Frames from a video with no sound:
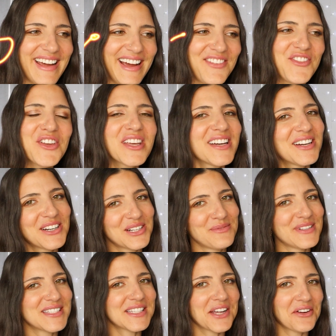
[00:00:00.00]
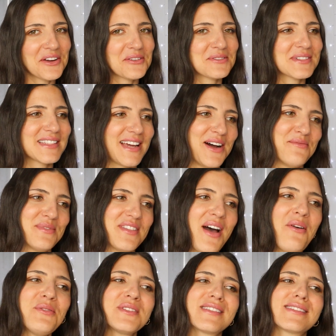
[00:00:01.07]
I feel like it could have been scarier with sound, but
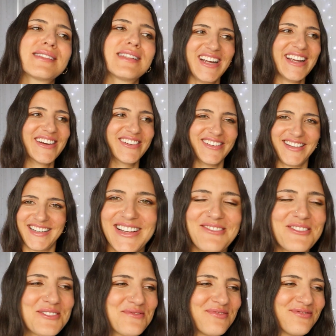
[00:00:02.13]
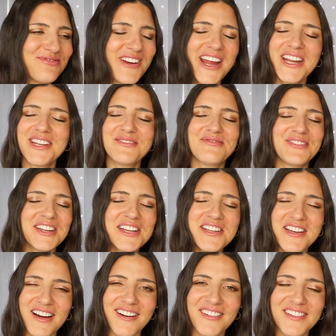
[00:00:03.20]
that was weird. Like, what a random
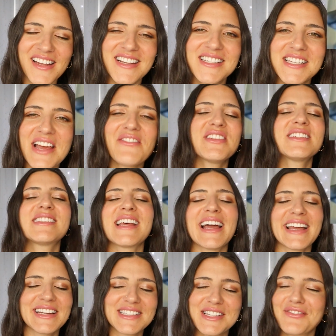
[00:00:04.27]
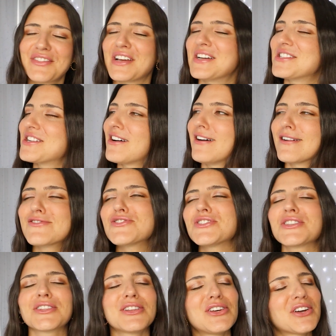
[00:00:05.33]
video. Like 7 seconds of like a dog
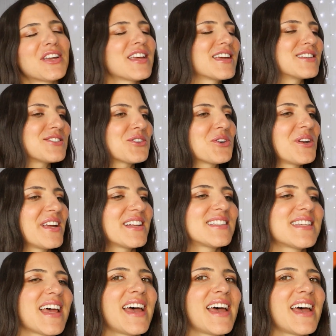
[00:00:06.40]
just looking and turning its